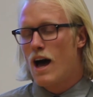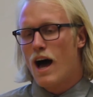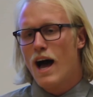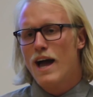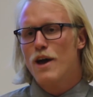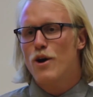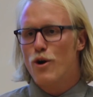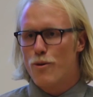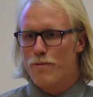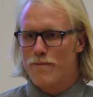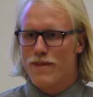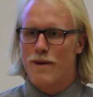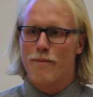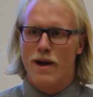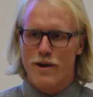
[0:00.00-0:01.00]
I hope
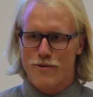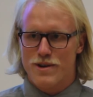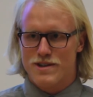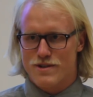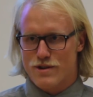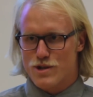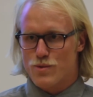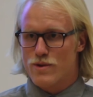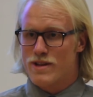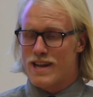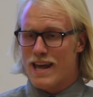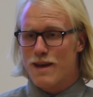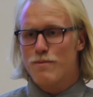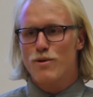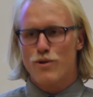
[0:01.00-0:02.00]
that my research will
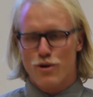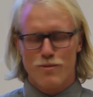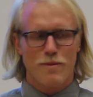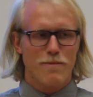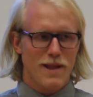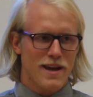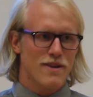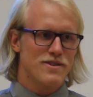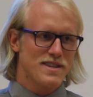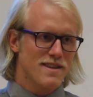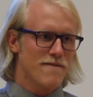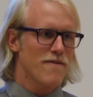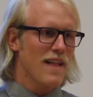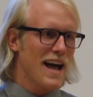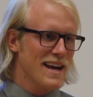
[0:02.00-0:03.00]
enable urban planners
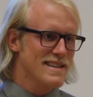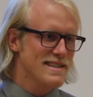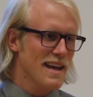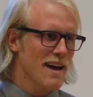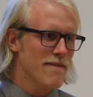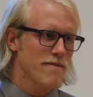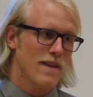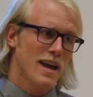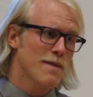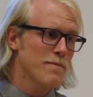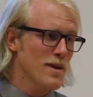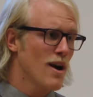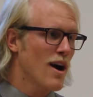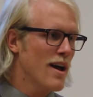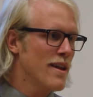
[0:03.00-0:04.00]
in Flagstaff and
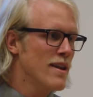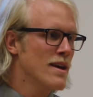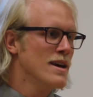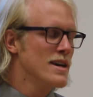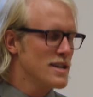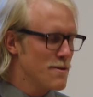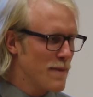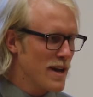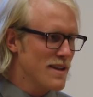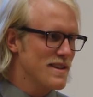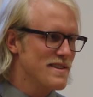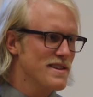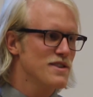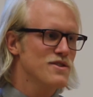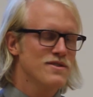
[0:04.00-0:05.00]
beyond to make
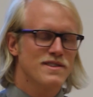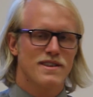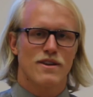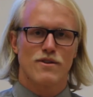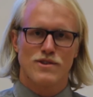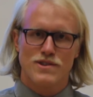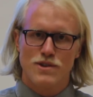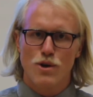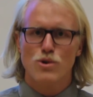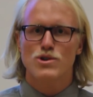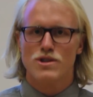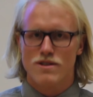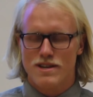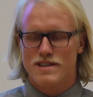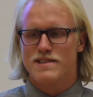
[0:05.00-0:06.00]
decisions that are
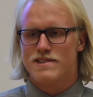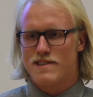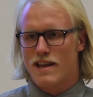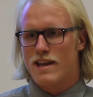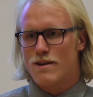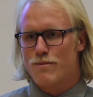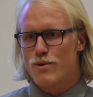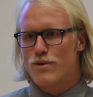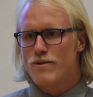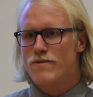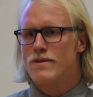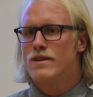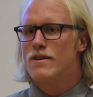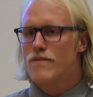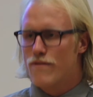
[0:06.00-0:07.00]
socially sustainable
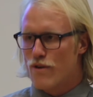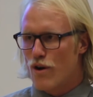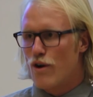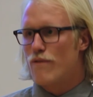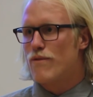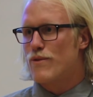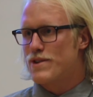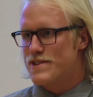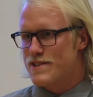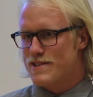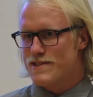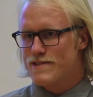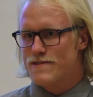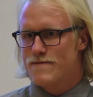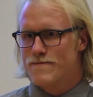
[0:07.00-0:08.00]
for all
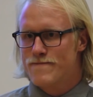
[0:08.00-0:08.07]
voices.